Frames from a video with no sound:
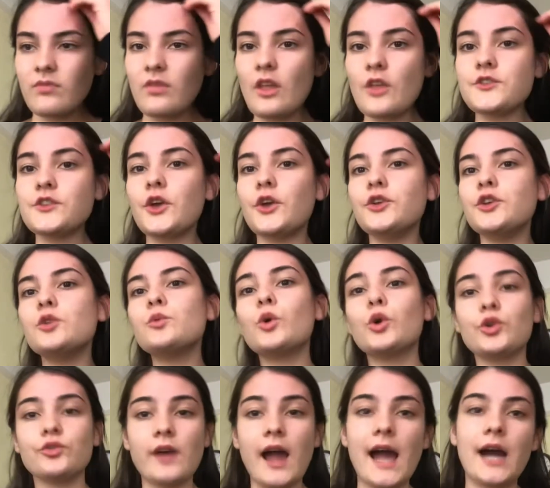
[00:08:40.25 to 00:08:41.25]
So you
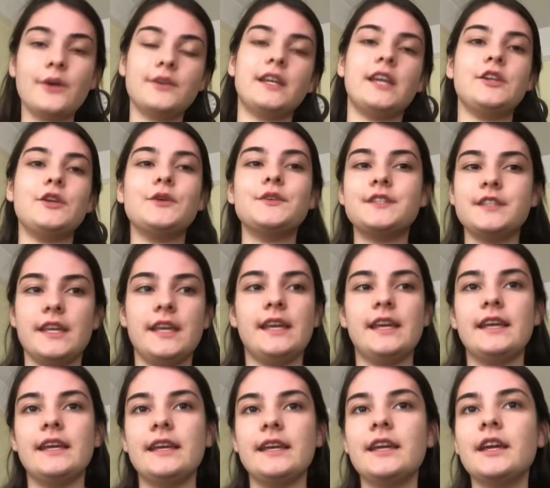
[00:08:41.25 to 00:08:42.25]
walk around and you
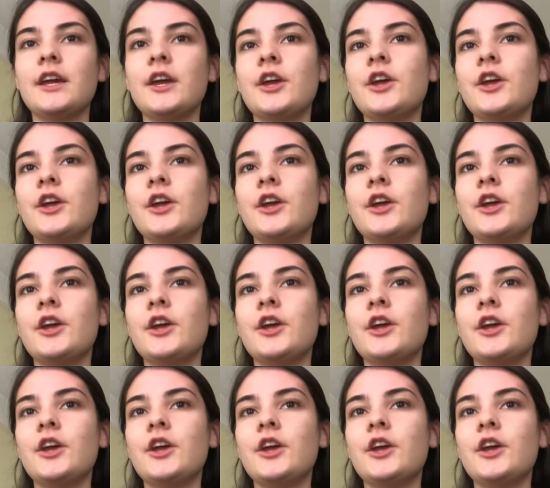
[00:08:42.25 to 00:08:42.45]
see,